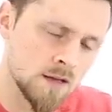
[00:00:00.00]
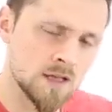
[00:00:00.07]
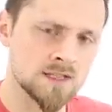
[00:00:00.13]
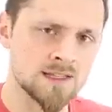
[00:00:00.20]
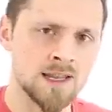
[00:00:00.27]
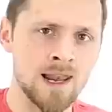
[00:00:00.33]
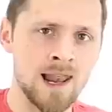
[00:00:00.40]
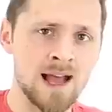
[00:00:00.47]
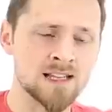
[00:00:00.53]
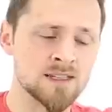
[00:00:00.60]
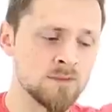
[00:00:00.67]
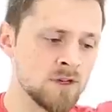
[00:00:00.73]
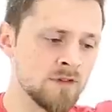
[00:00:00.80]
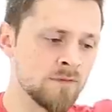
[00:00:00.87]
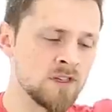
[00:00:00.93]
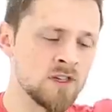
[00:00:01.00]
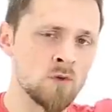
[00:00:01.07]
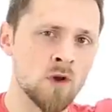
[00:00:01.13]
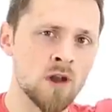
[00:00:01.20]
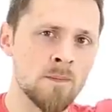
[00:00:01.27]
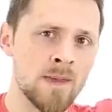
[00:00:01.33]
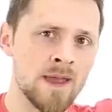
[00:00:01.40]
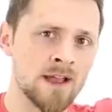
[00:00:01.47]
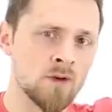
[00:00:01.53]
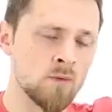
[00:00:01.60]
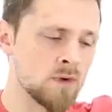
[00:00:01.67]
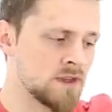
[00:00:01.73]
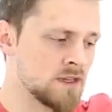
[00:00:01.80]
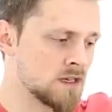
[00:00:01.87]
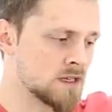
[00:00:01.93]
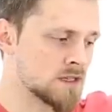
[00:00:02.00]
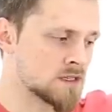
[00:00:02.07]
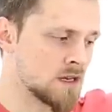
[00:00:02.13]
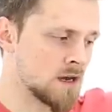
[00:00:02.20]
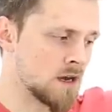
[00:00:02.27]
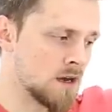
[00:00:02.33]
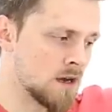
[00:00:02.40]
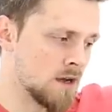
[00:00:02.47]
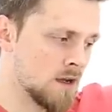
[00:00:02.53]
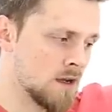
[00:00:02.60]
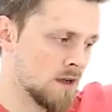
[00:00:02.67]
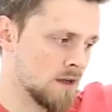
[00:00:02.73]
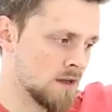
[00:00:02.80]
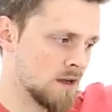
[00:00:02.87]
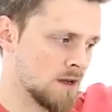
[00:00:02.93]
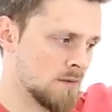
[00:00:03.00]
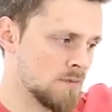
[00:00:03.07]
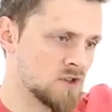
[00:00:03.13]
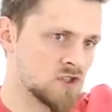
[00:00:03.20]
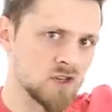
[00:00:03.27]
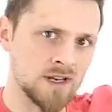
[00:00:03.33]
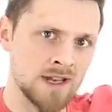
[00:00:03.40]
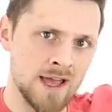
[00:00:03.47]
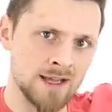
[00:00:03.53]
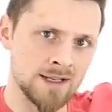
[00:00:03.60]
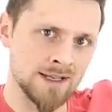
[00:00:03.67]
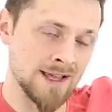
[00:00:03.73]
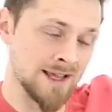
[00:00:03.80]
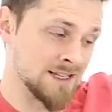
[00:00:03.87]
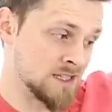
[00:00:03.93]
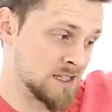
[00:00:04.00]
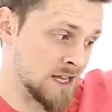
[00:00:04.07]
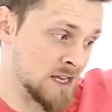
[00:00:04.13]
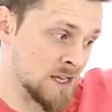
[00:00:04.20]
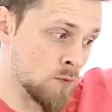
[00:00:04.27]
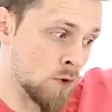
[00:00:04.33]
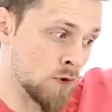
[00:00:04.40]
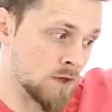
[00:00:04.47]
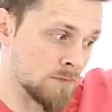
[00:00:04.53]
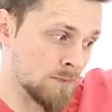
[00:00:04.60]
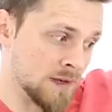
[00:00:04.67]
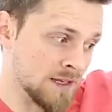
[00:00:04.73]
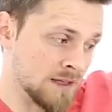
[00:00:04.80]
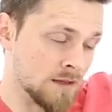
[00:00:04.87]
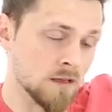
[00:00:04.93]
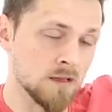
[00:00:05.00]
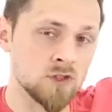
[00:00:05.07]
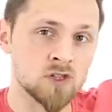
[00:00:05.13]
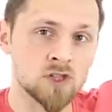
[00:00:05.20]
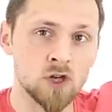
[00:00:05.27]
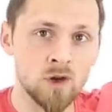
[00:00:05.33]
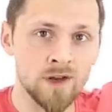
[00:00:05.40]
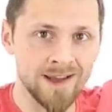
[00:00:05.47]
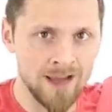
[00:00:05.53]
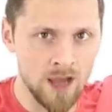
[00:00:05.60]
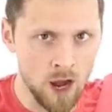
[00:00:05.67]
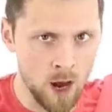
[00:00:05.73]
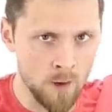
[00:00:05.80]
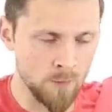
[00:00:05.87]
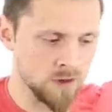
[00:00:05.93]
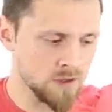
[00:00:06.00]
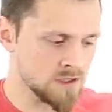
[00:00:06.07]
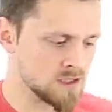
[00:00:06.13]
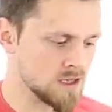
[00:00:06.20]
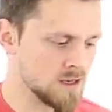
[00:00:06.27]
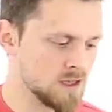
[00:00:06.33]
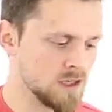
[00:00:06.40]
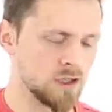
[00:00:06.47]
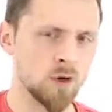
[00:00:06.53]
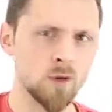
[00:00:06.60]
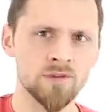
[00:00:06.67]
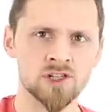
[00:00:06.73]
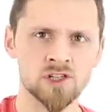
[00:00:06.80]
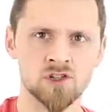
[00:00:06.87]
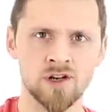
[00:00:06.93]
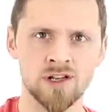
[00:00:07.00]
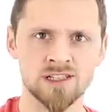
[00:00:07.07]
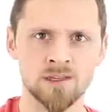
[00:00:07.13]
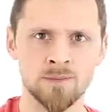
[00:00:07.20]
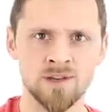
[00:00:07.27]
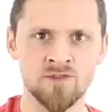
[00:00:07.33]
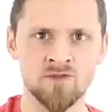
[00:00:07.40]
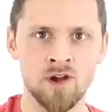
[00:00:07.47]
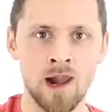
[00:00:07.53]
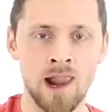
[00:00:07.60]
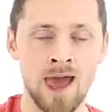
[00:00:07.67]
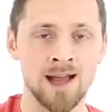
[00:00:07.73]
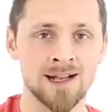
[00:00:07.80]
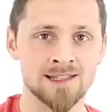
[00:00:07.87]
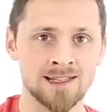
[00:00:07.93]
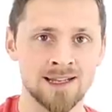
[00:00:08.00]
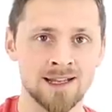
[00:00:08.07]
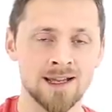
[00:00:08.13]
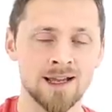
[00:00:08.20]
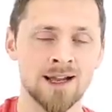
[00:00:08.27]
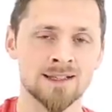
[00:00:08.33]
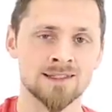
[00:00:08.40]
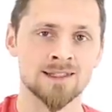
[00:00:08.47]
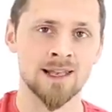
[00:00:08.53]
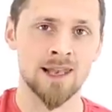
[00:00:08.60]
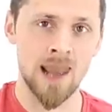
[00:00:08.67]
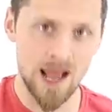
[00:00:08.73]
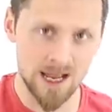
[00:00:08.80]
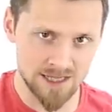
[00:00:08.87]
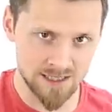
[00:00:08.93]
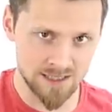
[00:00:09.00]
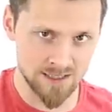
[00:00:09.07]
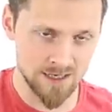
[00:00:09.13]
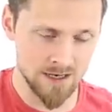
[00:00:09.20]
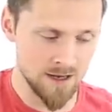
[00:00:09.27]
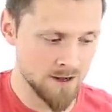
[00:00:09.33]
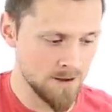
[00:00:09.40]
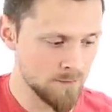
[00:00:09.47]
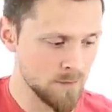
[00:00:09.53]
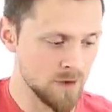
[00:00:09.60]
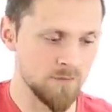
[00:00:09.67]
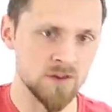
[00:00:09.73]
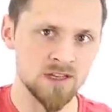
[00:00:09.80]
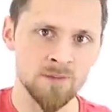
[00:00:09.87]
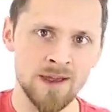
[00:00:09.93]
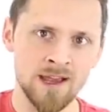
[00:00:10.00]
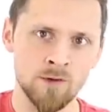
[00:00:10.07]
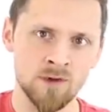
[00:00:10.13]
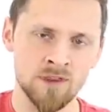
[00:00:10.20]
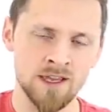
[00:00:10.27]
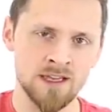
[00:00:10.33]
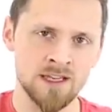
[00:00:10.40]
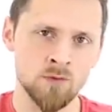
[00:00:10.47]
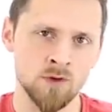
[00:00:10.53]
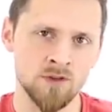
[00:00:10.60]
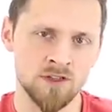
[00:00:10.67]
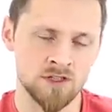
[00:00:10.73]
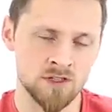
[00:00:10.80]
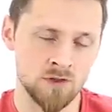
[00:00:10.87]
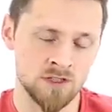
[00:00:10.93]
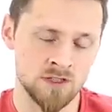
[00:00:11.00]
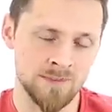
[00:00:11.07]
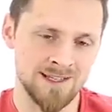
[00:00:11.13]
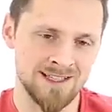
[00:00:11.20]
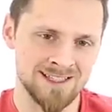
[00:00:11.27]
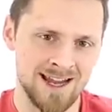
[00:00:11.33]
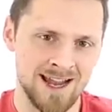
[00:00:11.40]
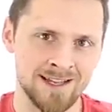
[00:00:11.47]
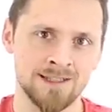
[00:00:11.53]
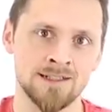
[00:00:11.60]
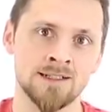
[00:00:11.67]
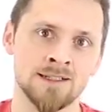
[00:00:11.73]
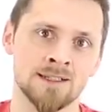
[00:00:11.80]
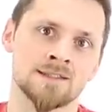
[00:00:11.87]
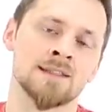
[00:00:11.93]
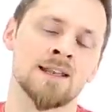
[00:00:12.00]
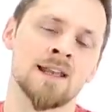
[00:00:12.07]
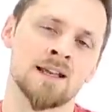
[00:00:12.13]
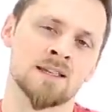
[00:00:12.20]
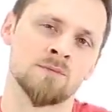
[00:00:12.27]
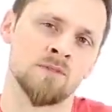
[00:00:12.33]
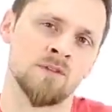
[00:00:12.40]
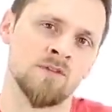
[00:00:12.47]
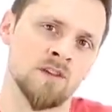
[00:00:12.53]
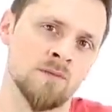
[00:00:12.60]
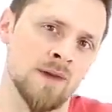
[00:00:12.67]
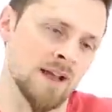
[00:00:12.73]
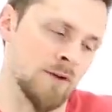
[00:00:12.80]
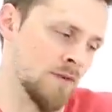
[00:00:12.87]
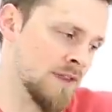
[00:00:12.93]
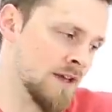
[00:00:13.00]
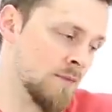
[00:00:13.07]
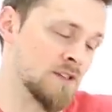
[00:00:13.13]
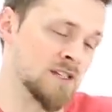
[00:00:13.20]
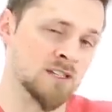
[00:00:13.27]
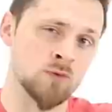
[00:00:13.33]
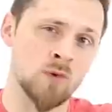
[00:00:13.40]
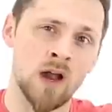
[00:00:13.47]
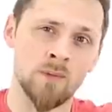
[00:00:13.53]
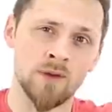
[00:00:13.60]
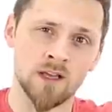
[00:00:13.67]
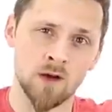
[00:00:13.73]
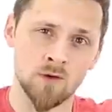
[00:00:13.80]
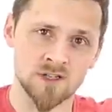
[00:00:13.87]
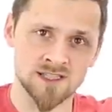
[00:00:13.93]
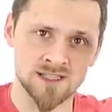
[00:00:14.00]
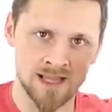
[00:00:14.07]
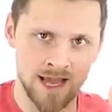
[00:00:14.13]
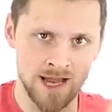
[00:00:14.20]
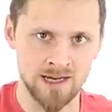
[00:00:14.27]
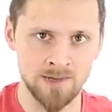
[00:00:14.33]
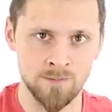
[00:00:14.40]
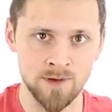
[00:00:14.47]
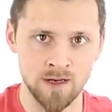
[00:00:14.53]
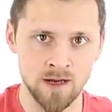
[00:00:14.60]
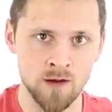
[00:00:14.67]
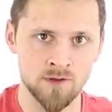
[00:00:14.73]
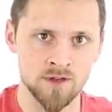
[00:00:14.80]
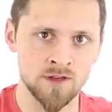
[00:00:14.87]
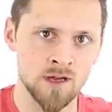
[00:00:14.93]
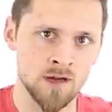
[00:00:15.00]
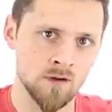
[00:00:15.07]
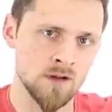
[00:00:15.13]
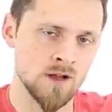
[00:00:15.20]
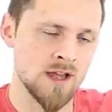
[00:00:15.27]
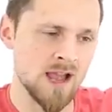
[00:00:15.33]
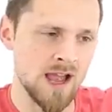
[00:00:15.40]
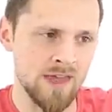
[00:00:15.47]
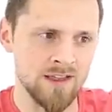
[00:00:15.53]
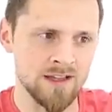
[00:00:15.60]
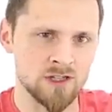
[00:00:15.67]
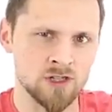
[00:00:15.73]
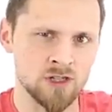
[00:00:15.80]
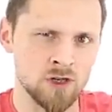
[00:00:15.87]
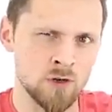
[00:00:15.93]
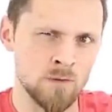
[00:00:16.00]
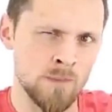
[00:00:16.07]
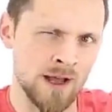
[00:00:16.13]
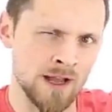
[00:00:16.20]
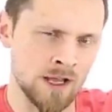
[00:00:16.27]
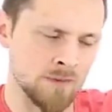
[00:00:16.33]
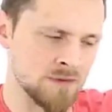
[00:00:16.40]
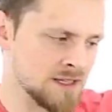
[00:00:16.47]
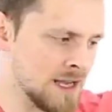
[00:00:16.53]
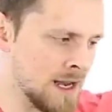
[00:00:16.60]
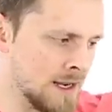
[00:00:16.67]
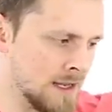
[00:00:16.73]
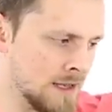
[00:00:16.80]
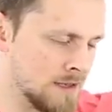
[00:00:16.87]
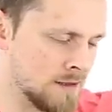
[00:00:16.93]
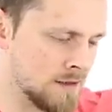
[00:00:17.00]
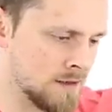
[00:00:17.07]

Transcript: Because the last movement you want to make with your guitar machine head is that you want to be tuning it upwards. You don't want the string to be relaxing as the last movement you make with it. You want the tune to be tightened as the last movement you make with it, which is why we go slightly below the note and then tune back up to get it.